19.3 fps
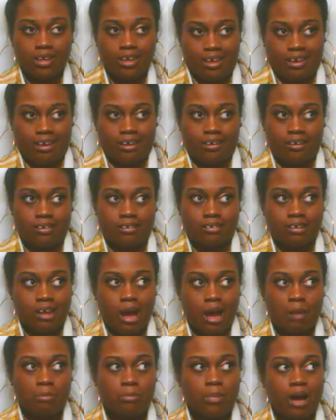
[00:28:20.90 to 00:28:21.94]
And
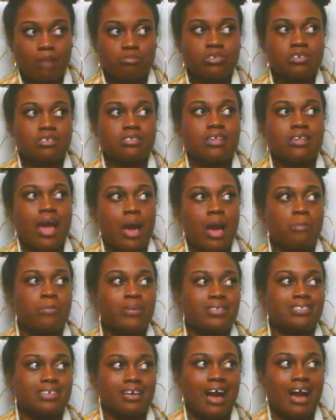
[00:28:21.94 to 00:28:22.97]
I'm just
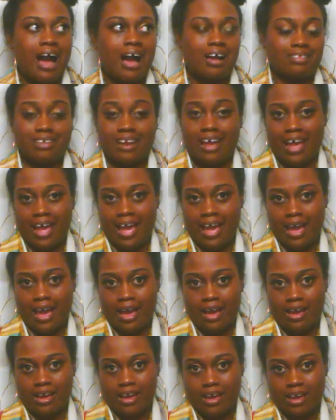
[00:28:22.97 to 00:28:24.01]
happy to God that I
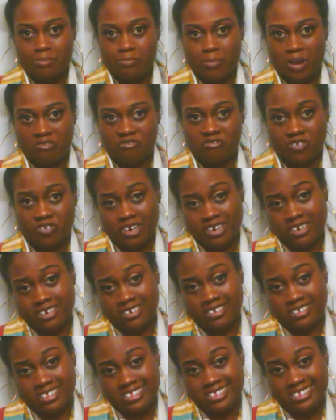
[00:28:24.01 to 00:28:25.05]
had my
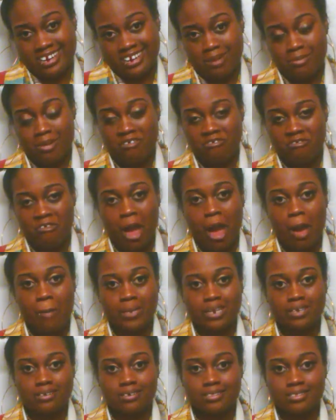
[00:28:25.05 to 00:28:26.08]
friends and now my
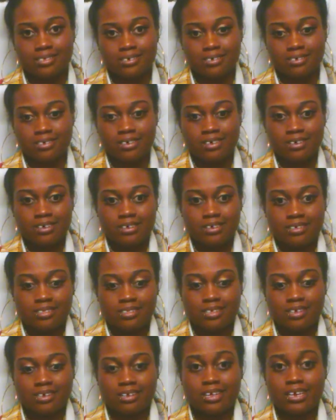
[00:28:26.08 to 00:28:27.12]
family to
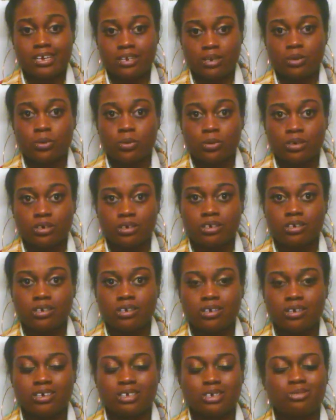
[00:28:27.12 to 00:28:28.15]
lean on.
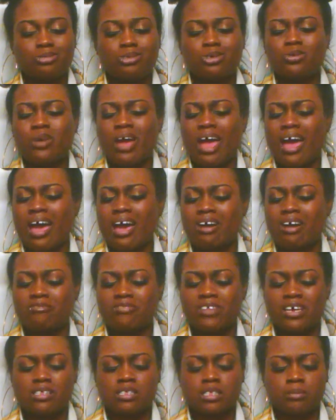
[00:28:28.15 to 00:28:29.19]
And you do have
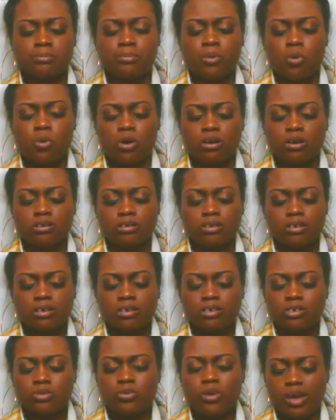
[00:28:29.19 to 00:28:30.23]
that support.
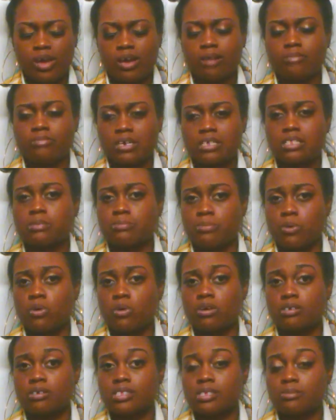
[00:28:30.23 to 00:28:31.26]
You have that
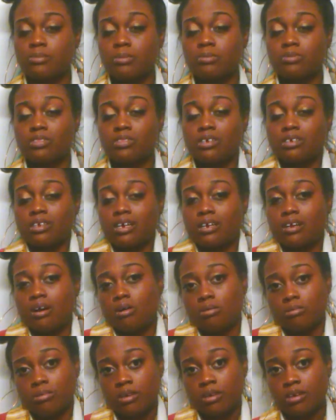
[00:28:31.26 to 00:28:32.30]
support. Some people think they
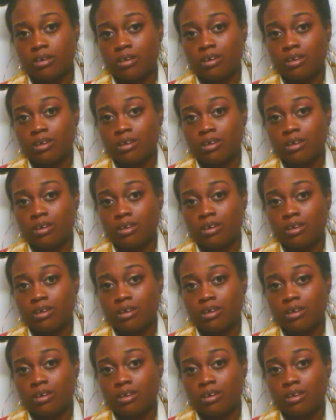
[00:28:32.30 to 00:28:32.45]
don't.